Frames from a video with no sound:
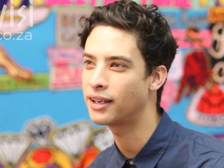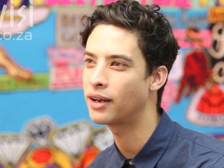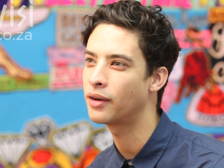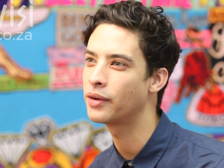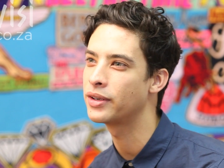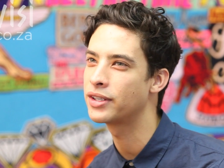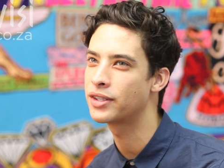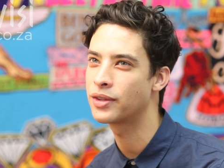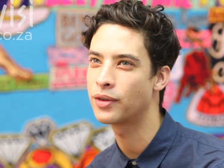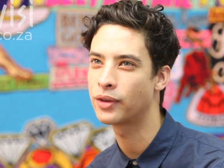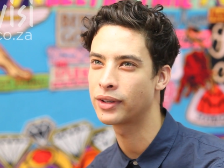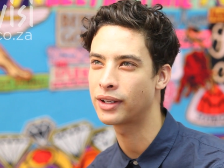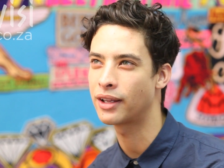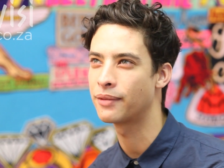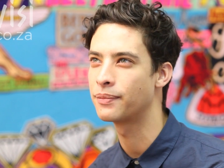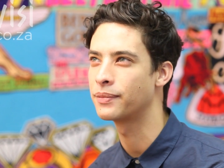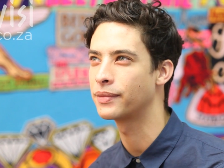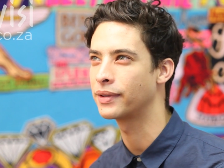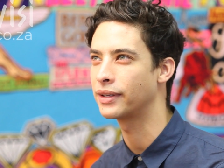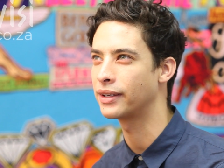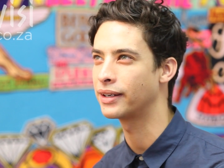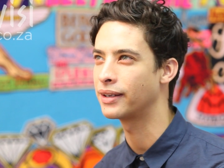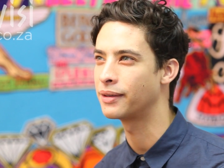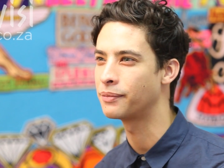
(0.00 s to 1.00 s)
I always thought
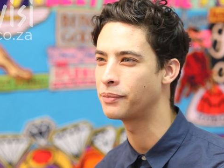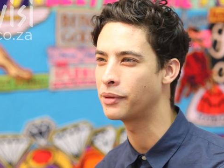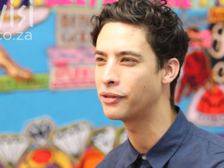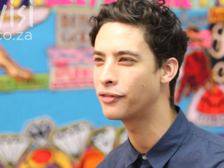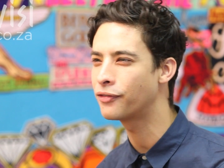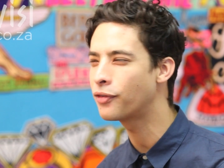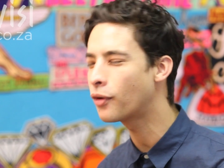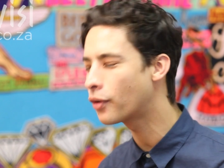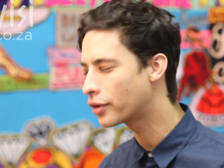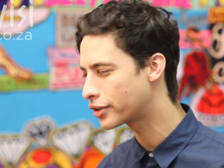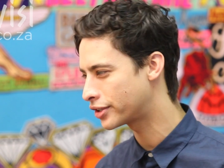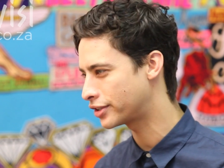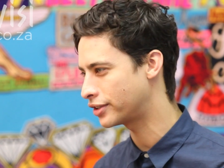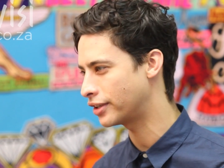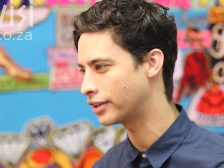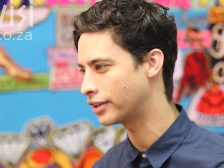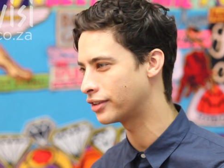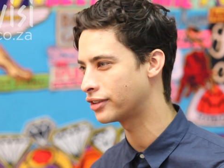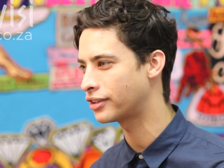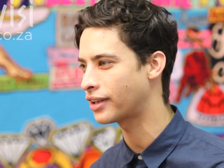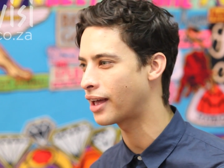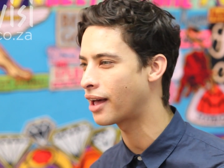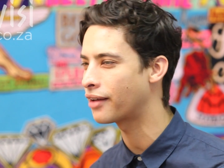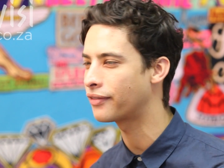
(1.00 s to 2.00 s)
I'm going to be forced
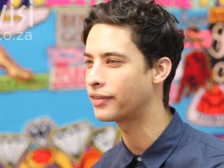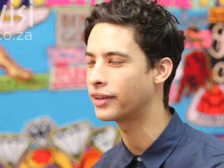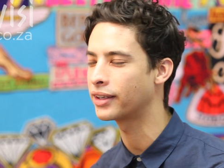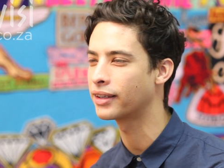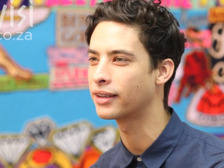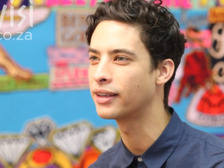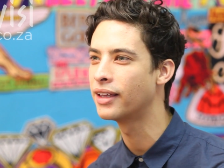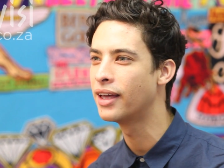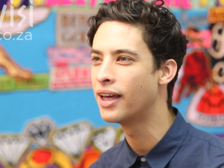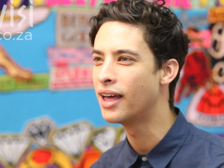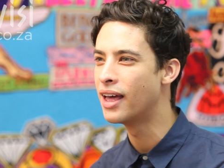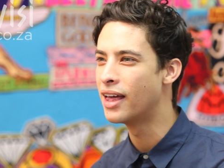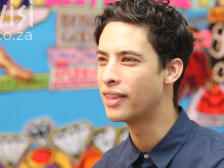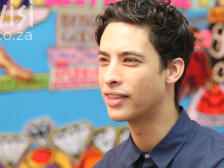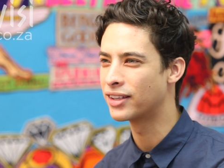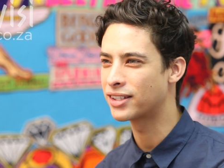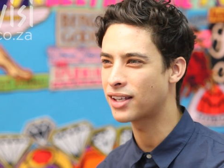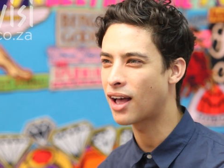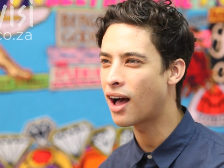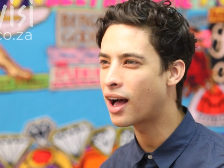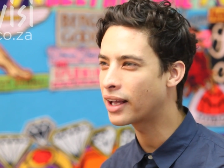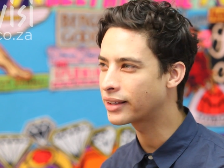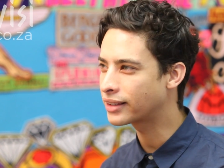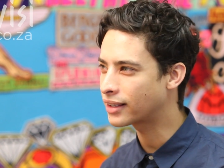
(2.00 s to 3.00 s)
into having this
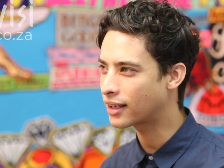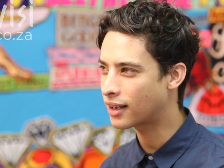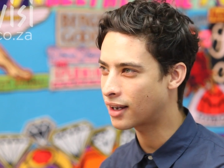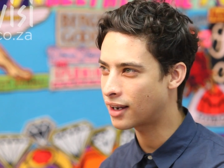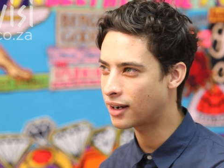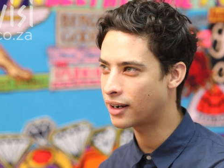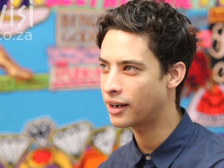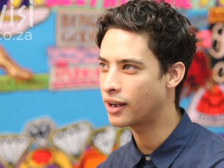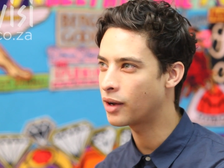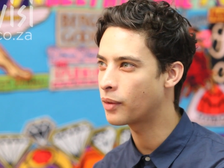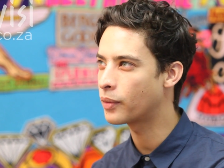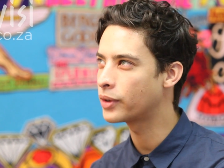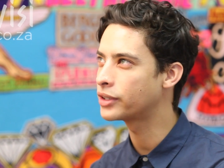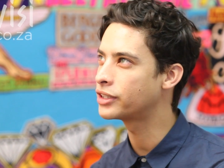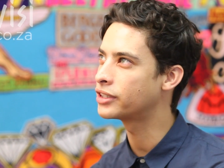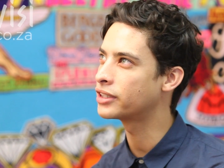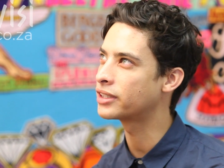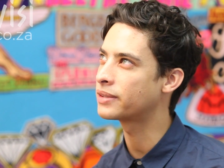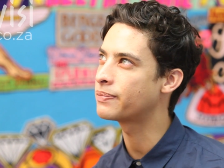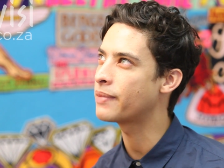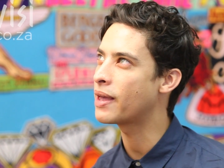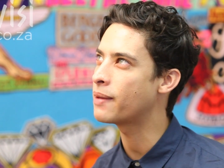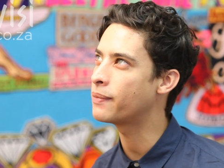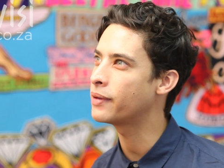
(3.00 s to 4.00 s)
art career, which
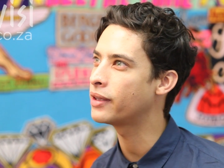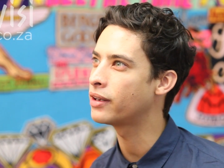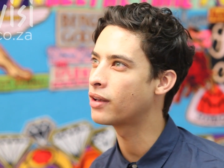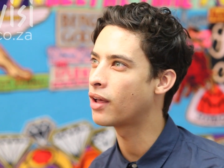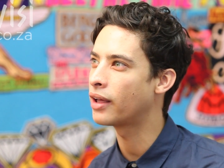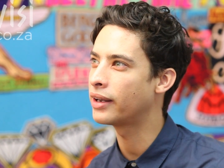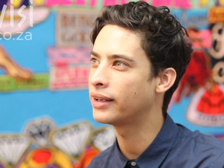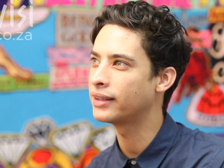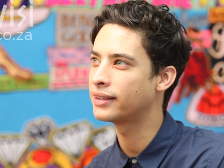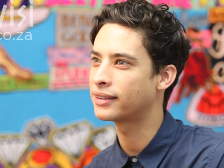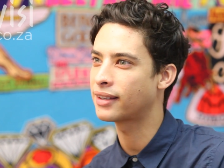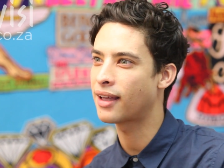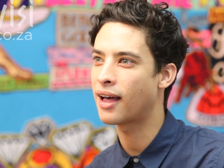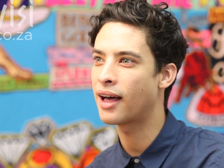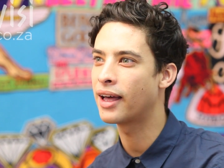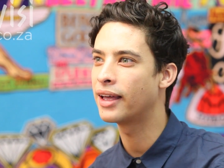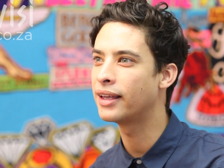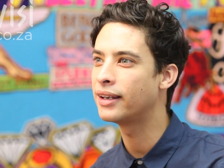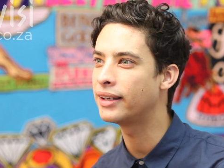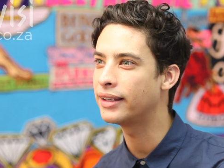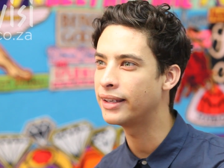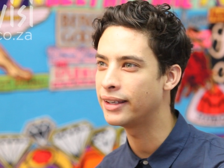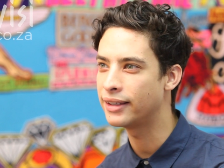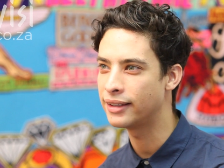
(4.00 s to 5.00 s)
is maybe not
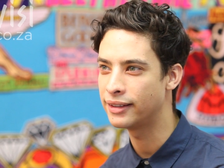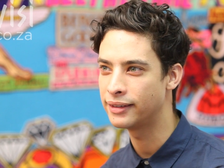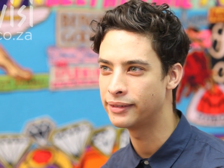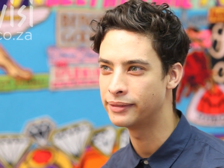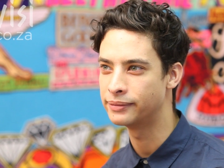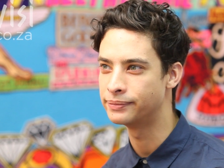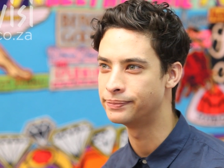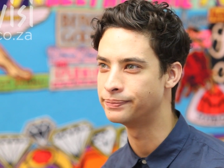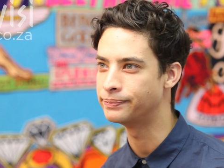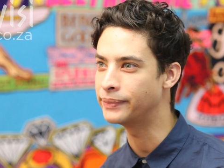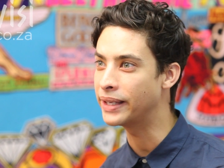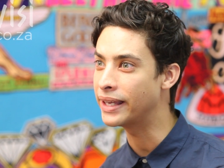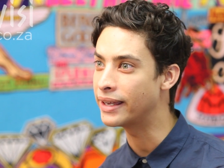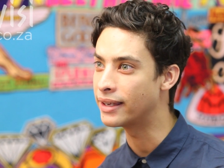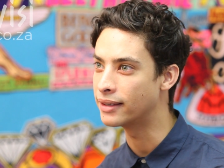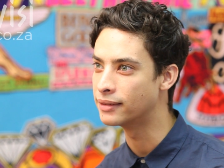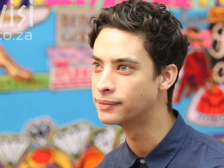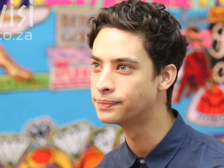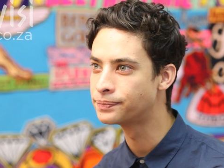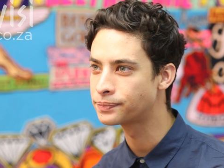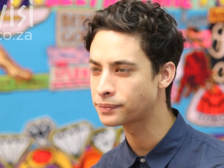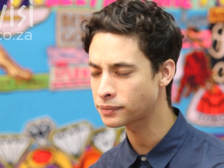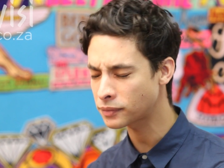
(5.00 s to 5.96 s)
entirely me.